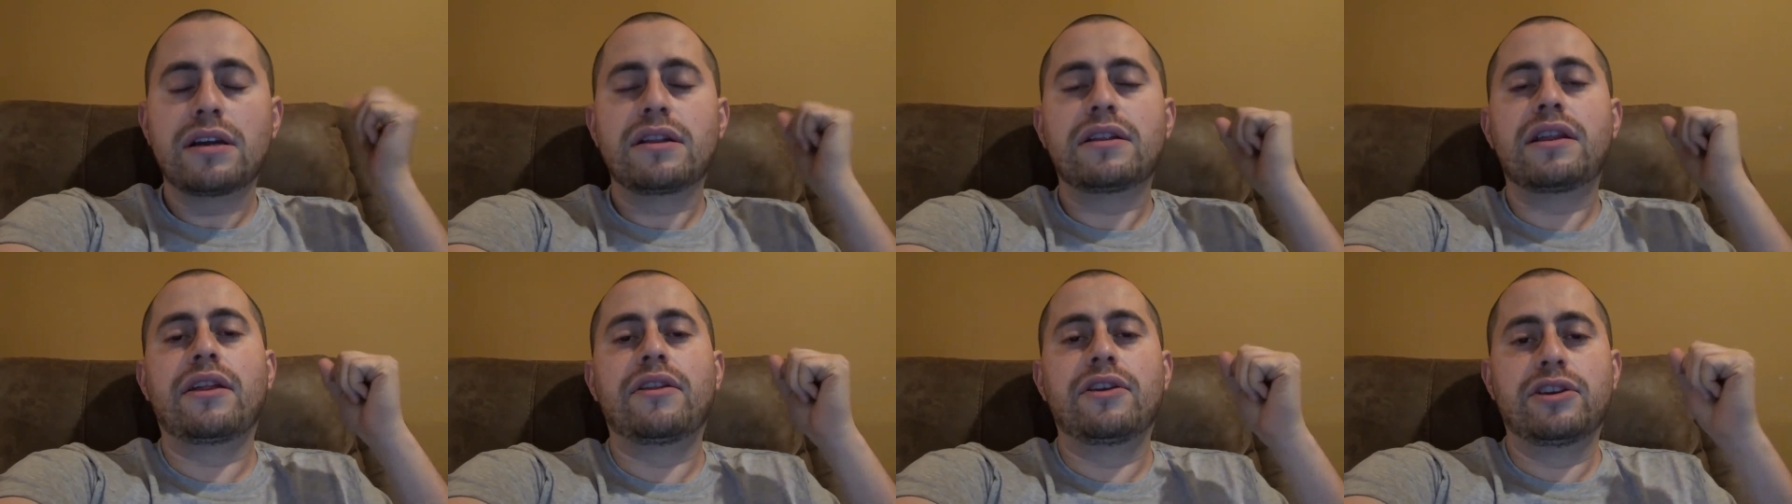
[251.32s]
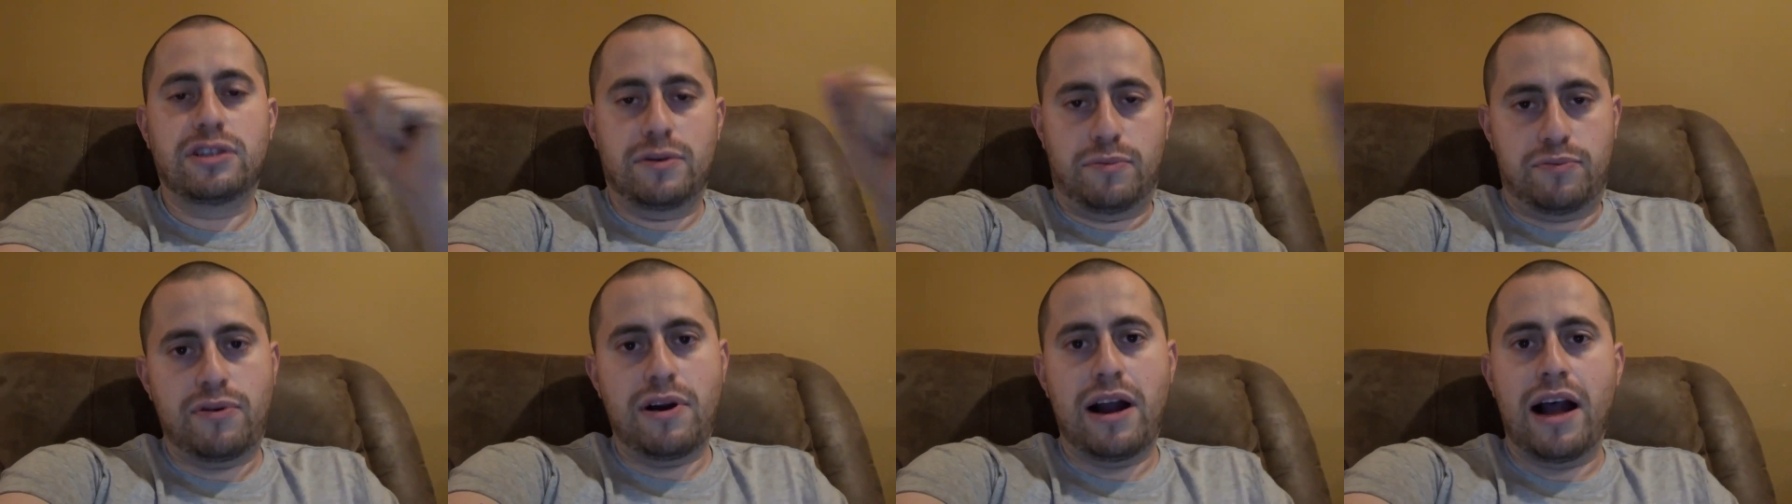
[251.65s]
then
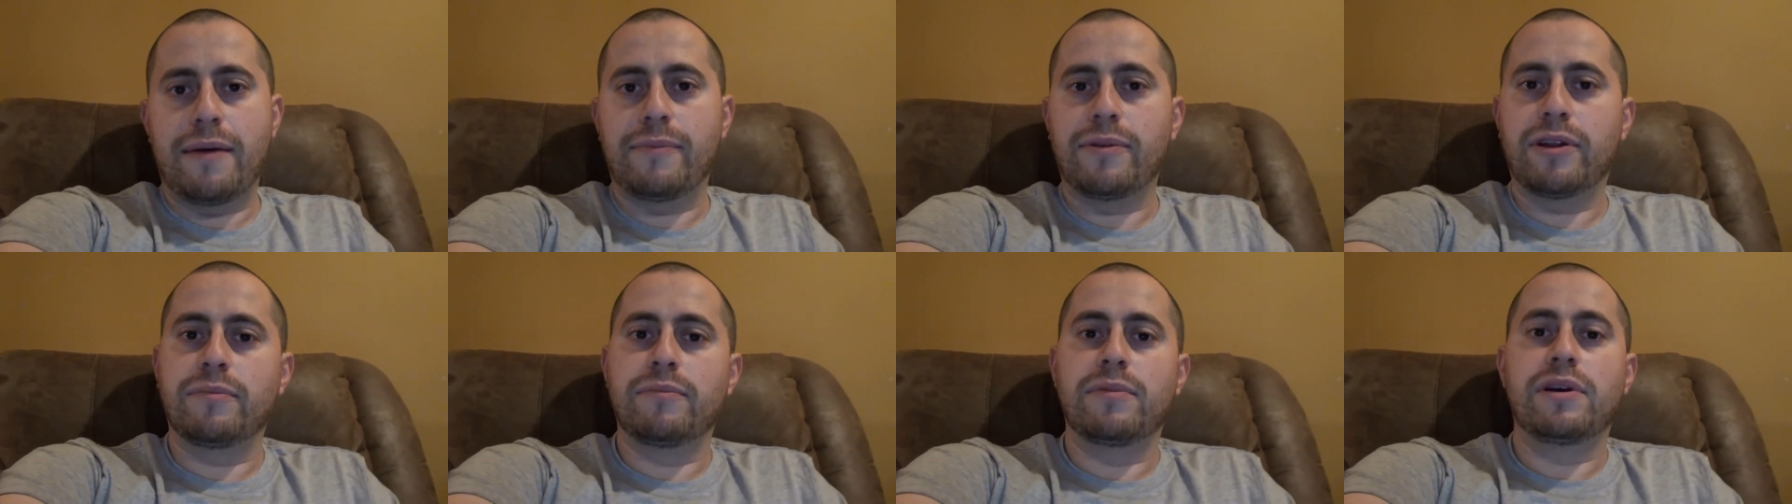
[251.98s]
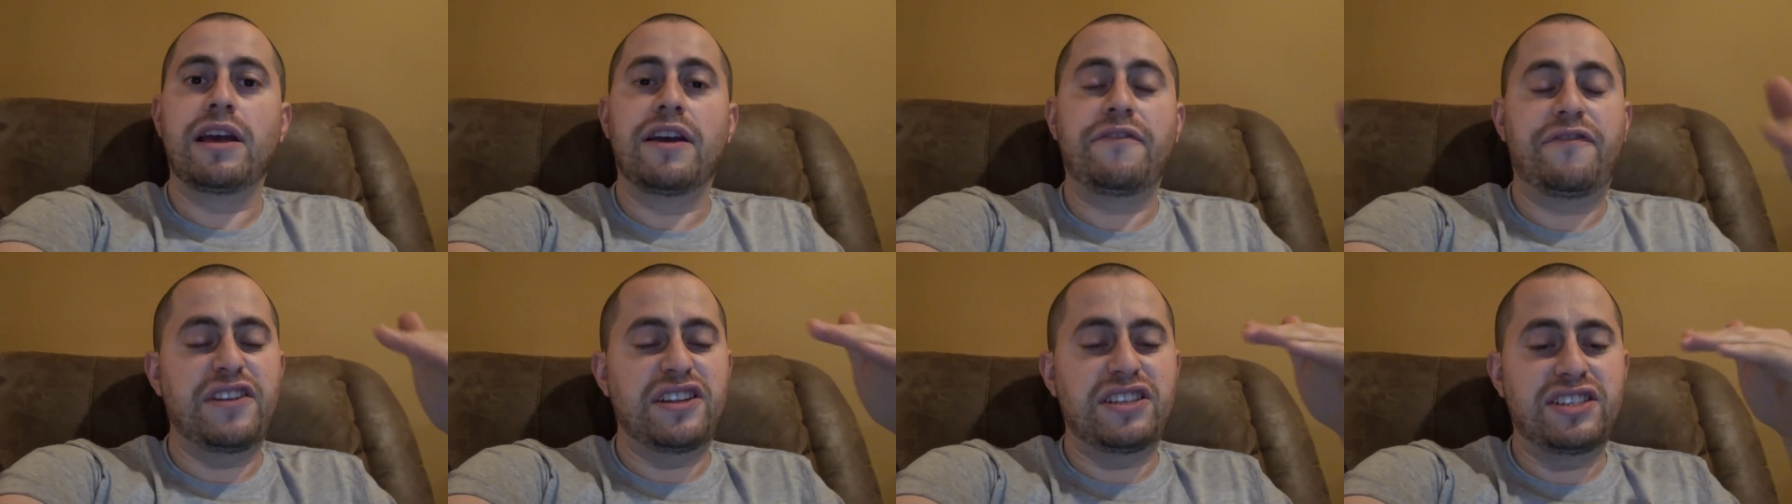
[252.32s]
there's a problem.
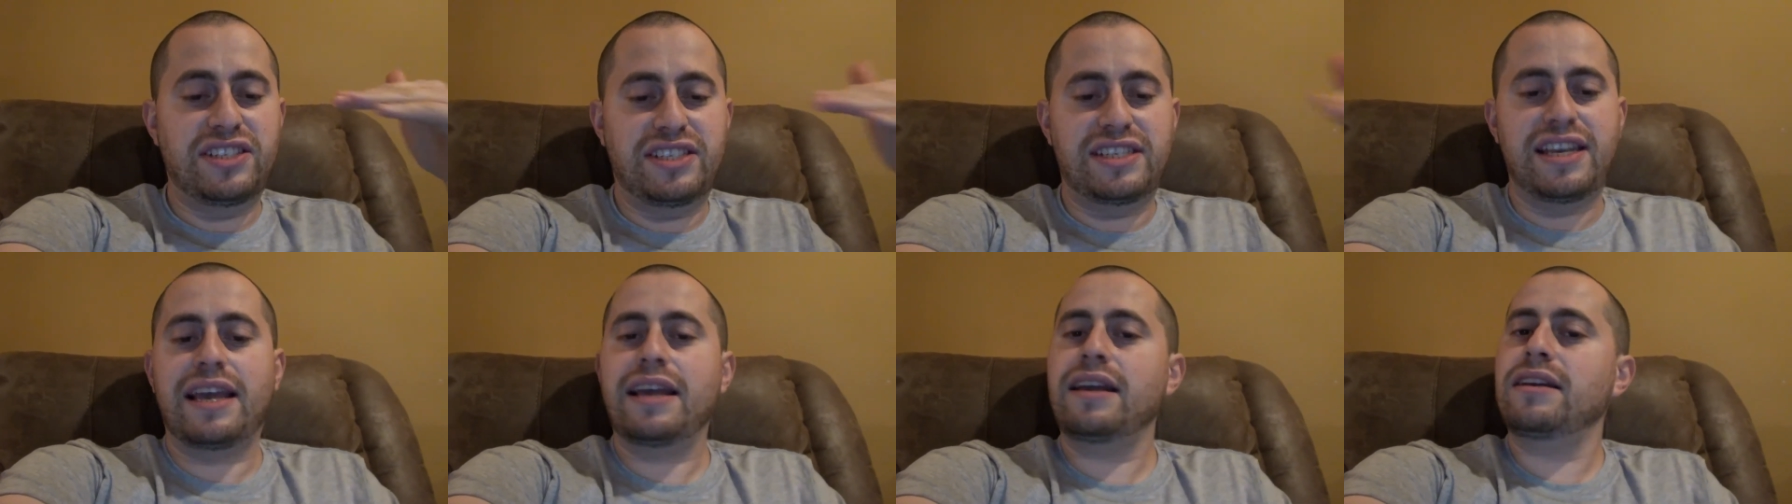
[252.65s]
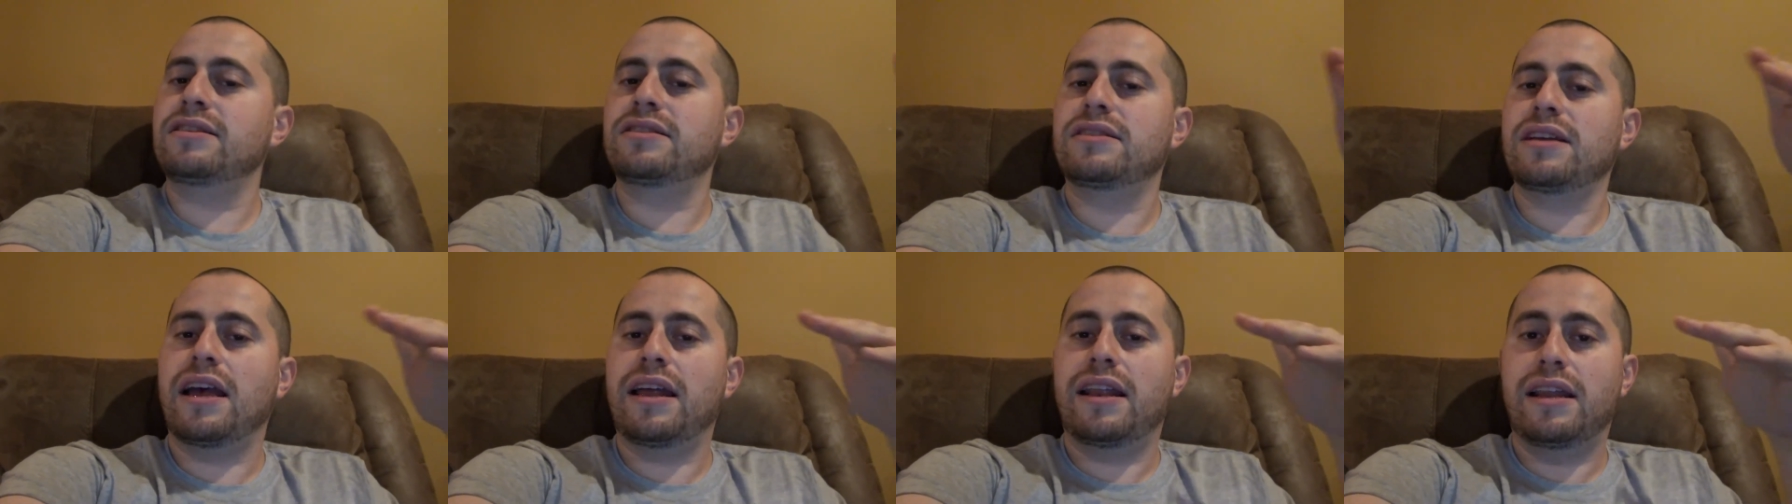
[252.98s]
If it
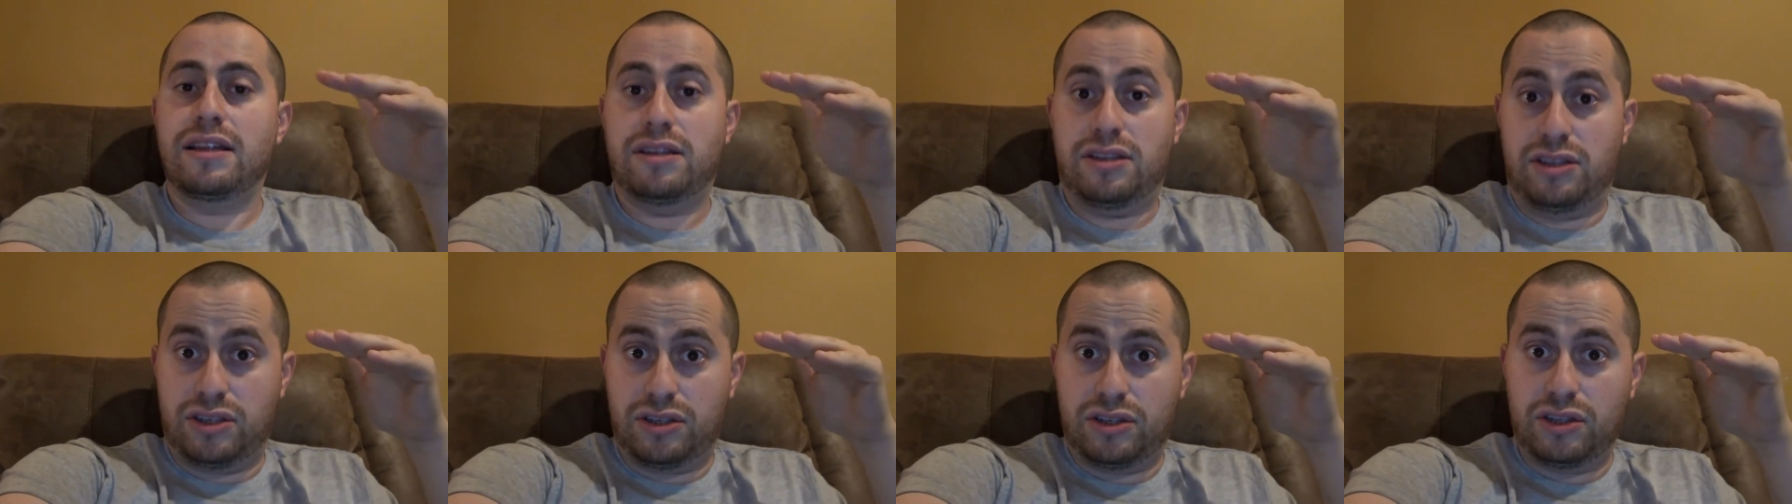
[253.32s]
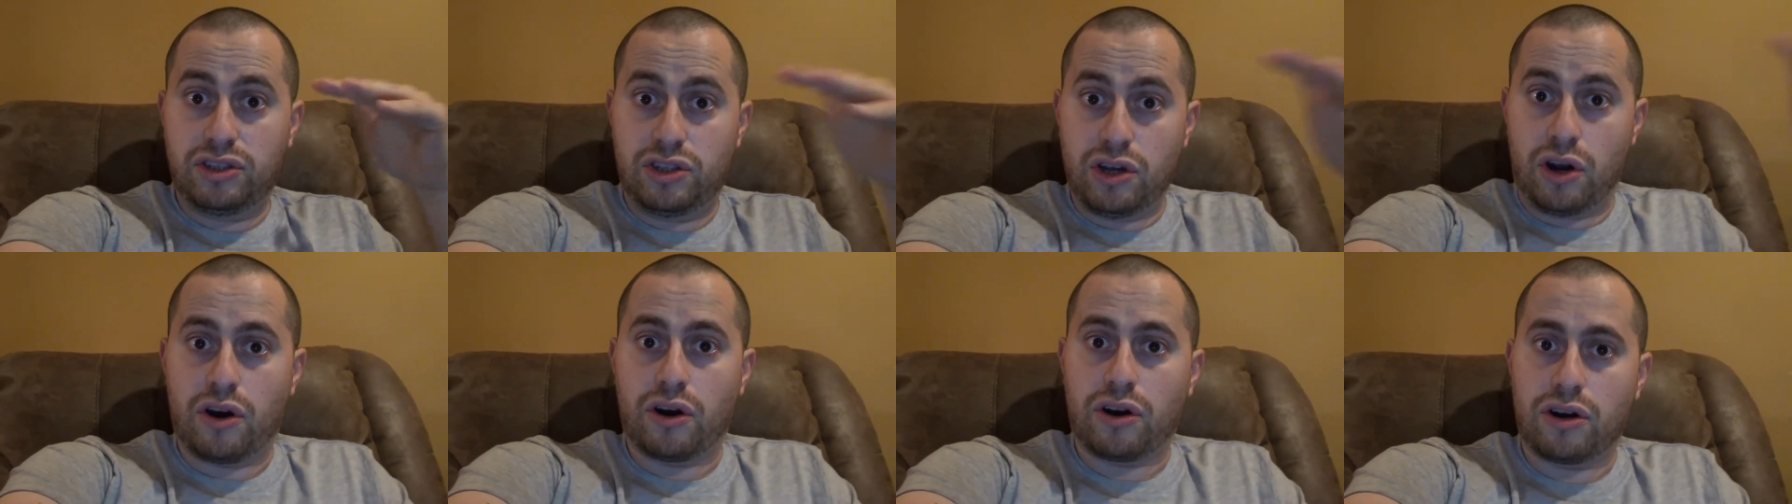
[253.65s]
sinks and it's
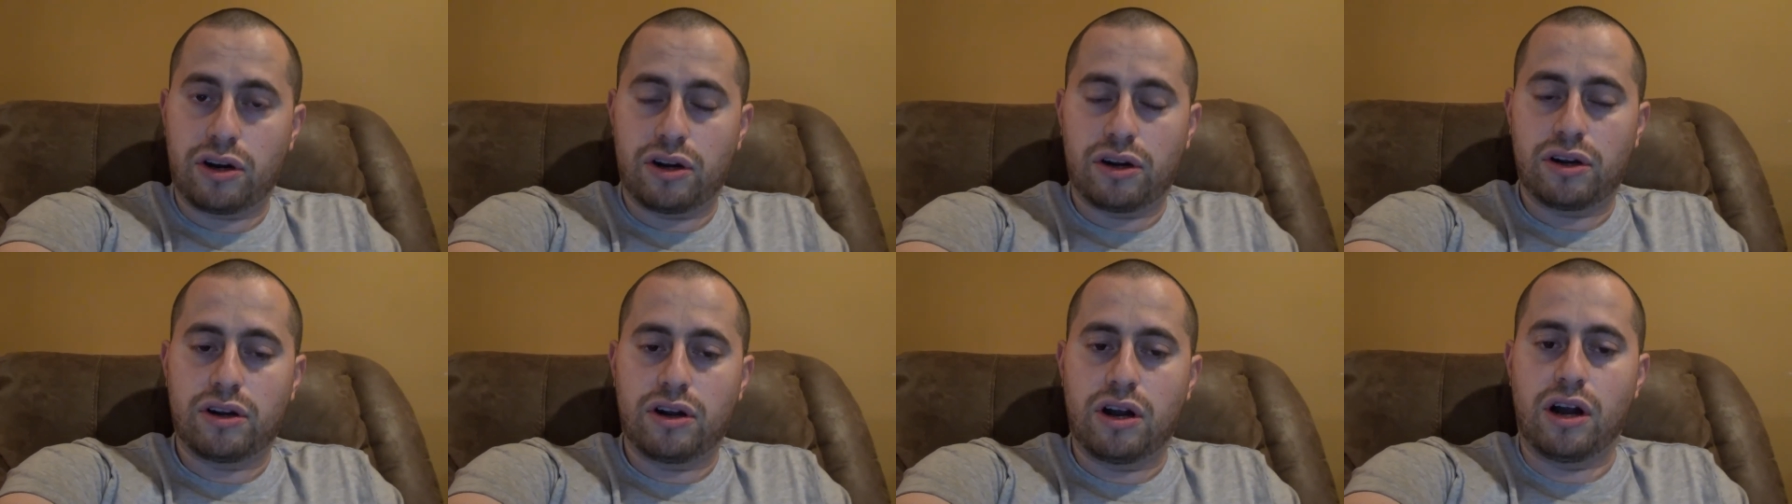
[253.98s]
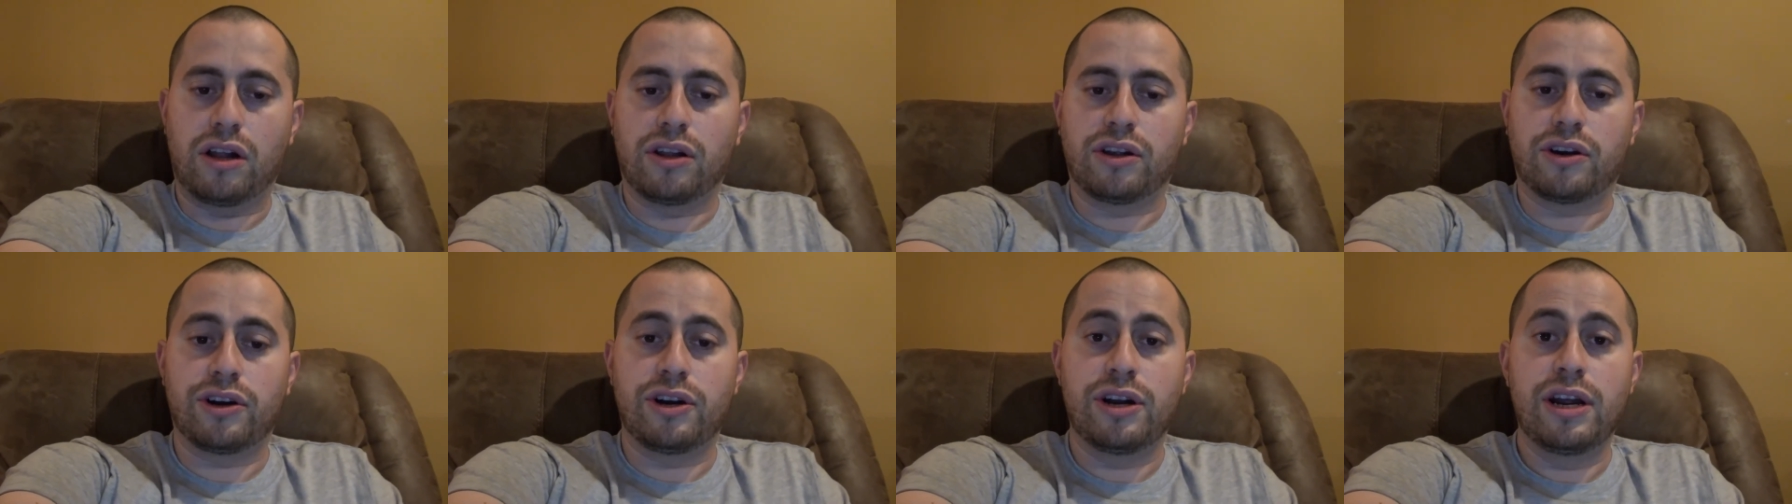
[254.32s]
dark
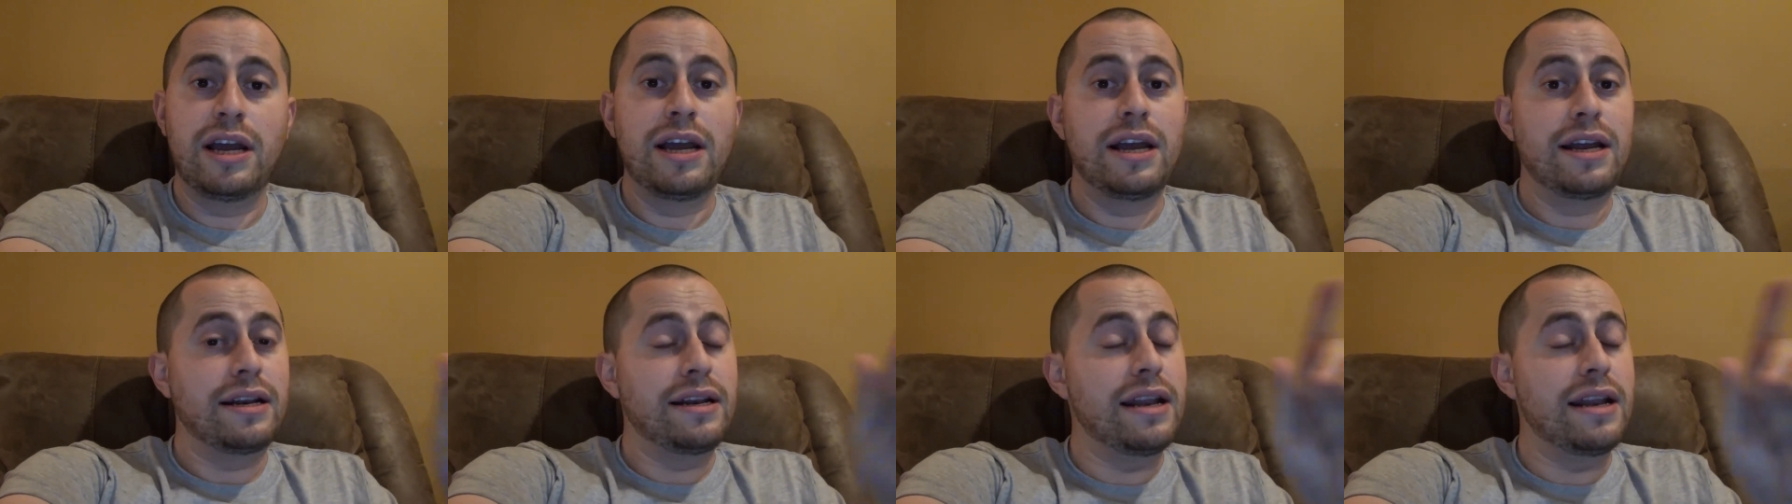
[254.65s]
colored,